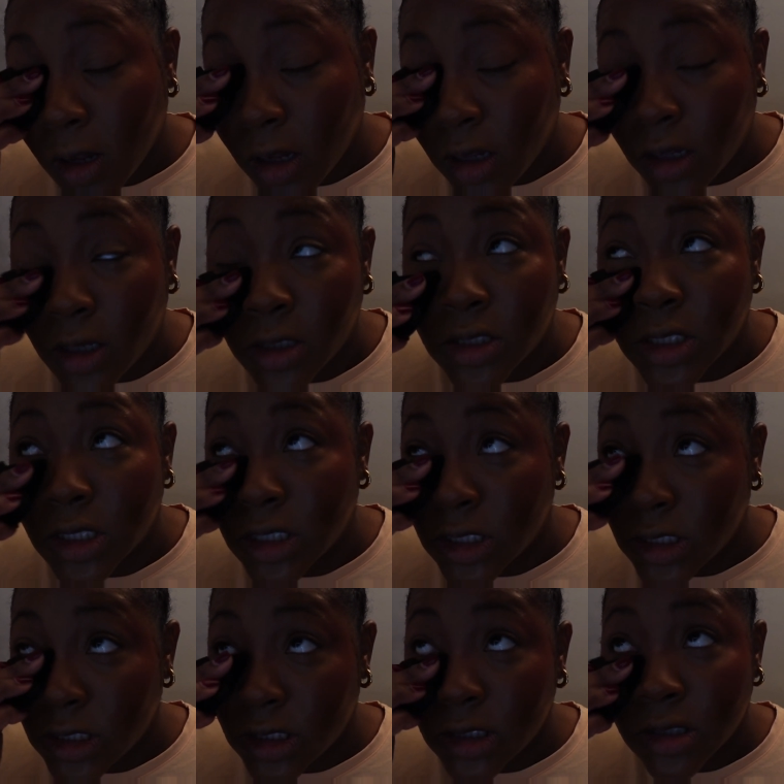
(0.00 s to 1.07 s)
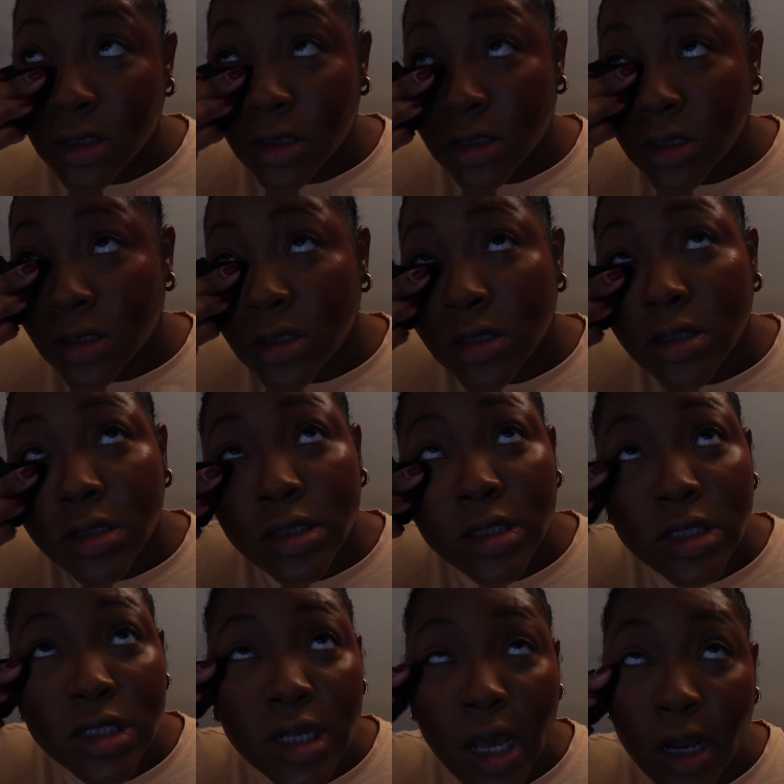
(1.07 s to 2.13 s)
and just
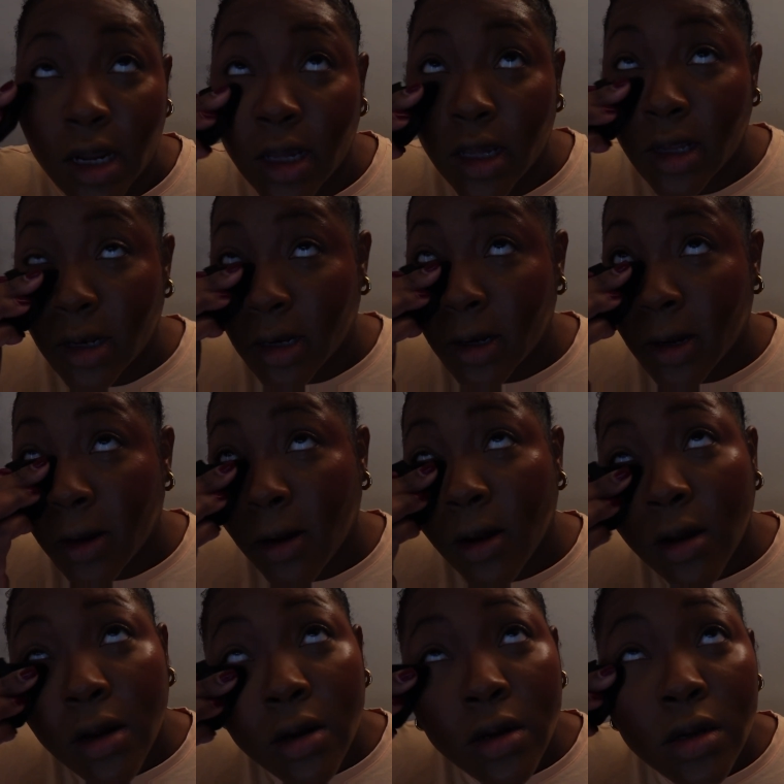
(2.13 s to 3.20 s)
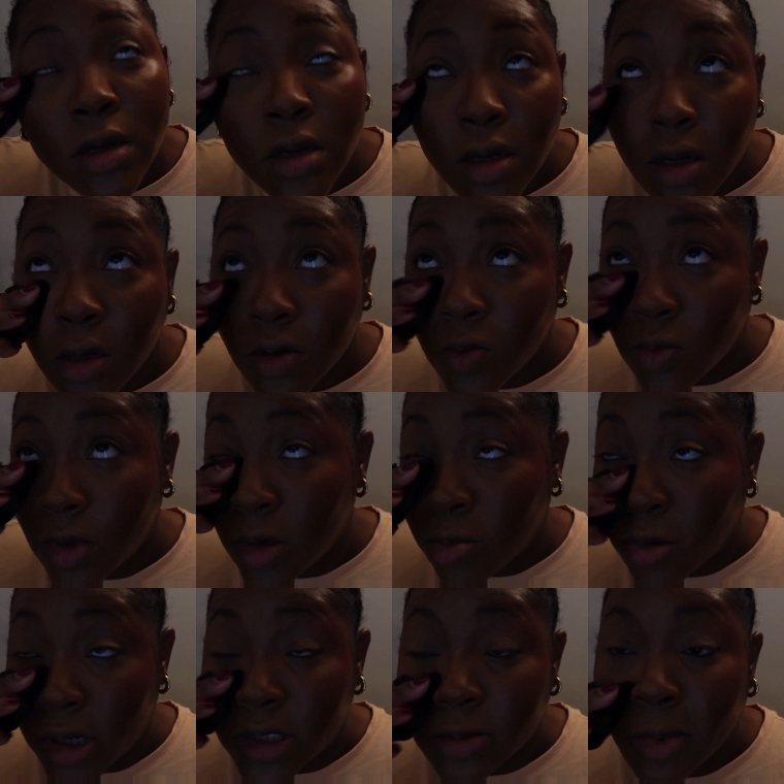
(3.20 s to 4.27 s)
set it with a
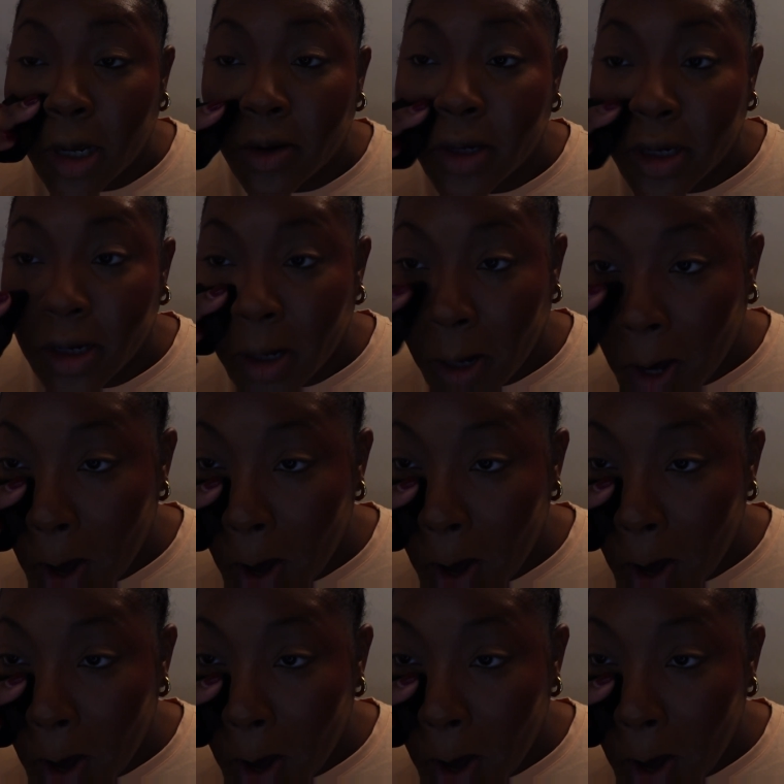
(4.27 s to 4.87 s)
pressed powder.